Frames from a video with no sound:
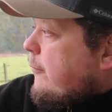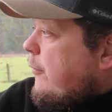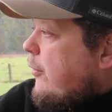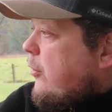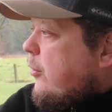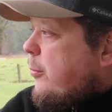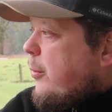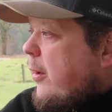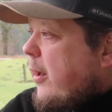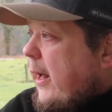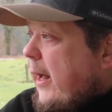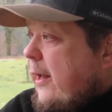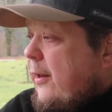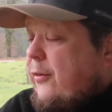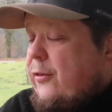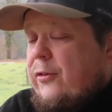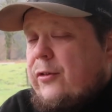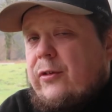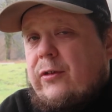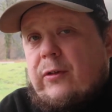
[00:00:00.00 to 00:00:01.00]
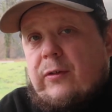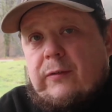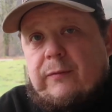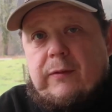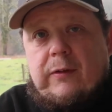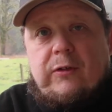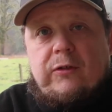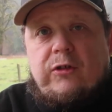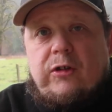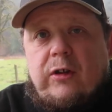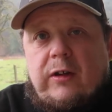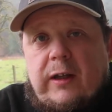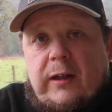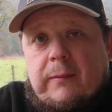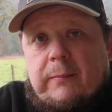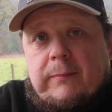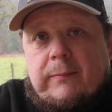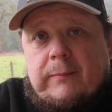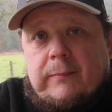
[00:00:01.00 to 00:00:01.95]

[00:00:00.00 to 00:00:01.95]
visible ice, so it's very chilly.